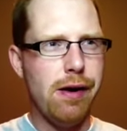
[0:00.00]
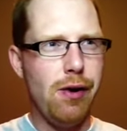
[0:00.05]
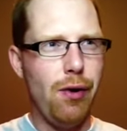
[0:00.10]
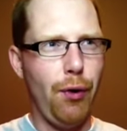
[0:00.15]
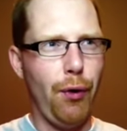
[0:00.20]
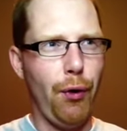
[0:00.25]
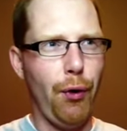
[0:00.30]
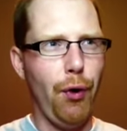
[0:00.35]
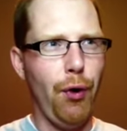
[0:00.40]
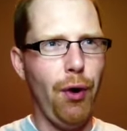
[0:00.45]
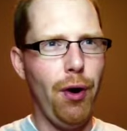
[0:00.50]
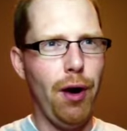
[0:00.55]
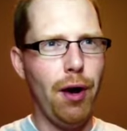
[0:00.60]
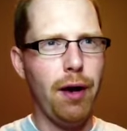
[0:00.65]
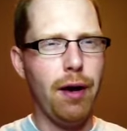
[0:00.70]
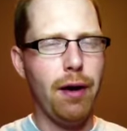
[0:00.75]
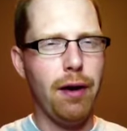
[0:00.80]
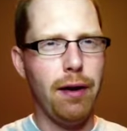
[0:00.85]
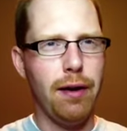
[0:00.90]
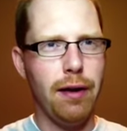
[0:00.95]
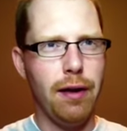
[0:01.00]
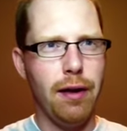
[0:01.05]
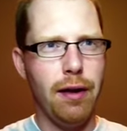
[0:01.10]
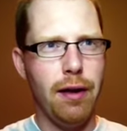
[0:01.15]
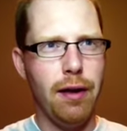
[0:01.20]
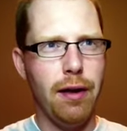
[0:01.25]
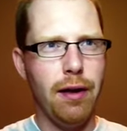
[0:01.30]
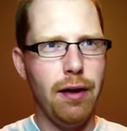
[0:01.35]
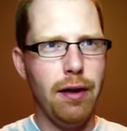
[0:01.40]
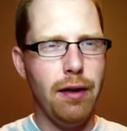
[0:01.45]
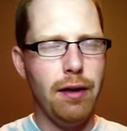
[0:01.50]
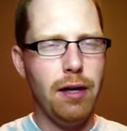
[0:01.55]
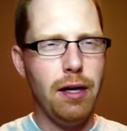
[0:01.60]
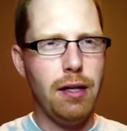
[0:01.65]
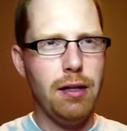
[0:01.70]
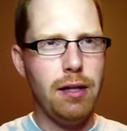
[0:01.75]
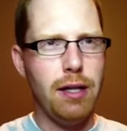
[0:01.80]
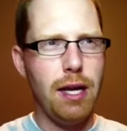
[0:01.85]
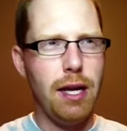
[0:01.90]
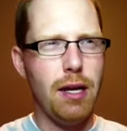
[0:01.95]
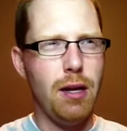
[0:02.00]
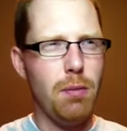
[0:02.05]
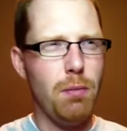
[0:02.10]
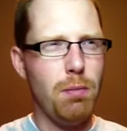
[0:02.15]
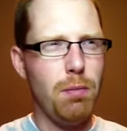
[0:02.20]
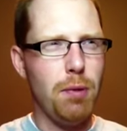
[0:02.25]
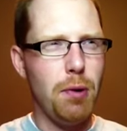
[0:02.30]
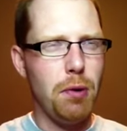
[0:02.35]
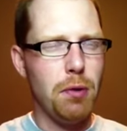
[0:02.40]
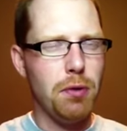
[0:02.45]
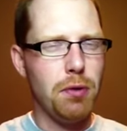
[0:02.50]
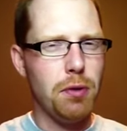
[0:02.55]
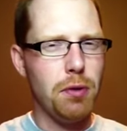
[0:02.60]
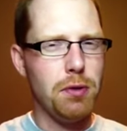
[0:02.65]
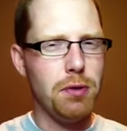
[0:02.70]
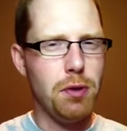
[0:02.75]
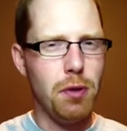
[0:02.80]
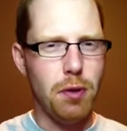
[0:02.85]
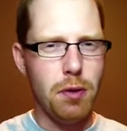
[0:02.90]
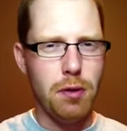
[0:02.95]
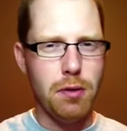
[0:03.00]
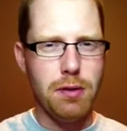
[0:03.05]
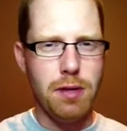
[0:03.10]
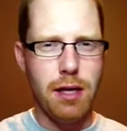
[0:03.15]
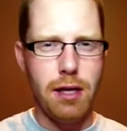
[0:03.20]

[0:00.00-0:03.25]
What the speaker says: or Hook, at the end of both those solos,